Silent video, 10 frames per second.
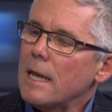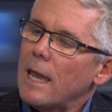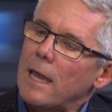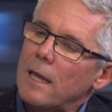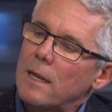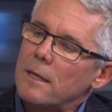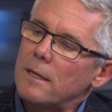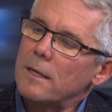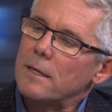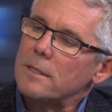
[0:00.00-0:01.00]
and
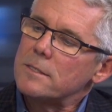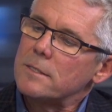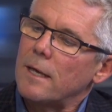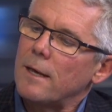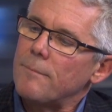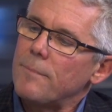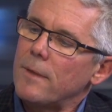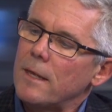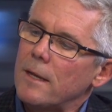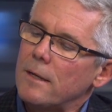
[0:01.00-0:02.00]
it's uh,
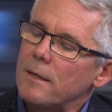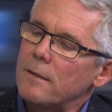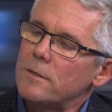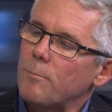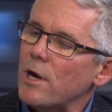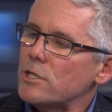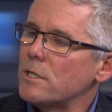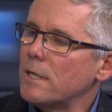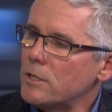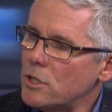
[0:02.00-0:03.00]
in
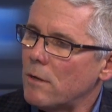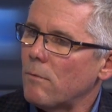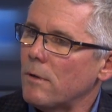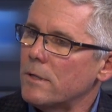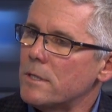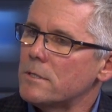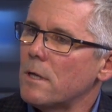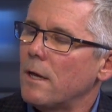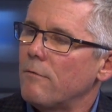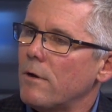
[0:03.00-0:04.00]
depression in general is uh,